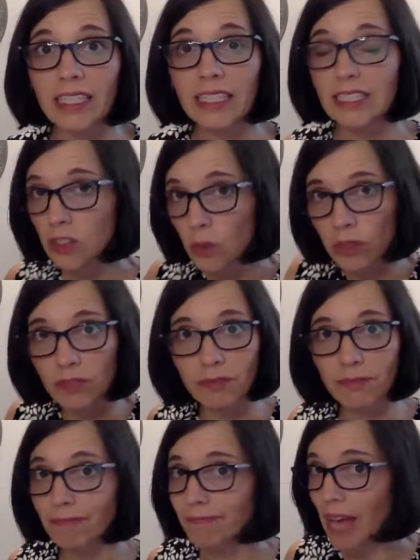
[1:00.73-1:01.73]
It's sort of
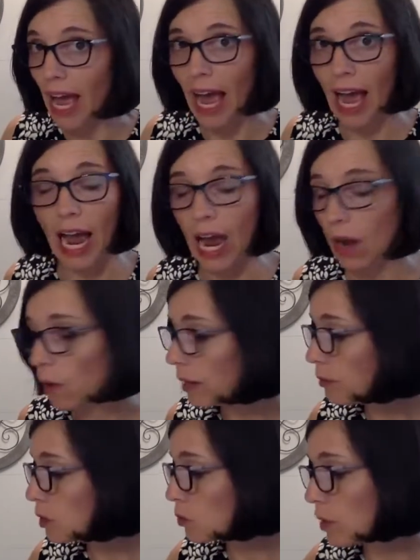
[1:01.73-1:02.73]
how I
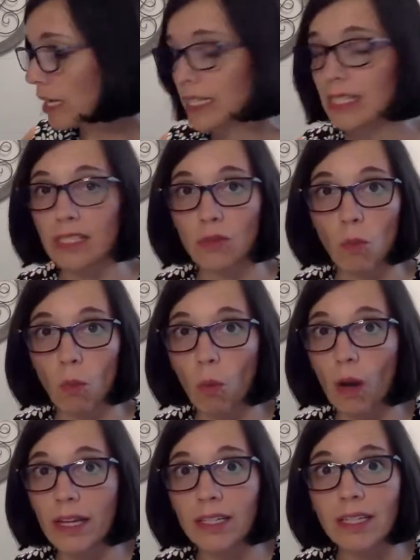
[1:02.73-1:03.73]
was raised and
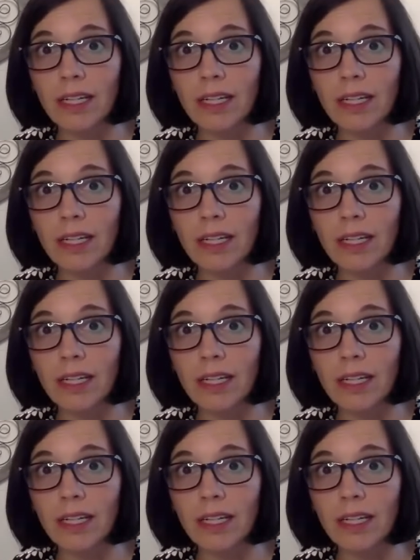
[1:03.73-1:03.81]
what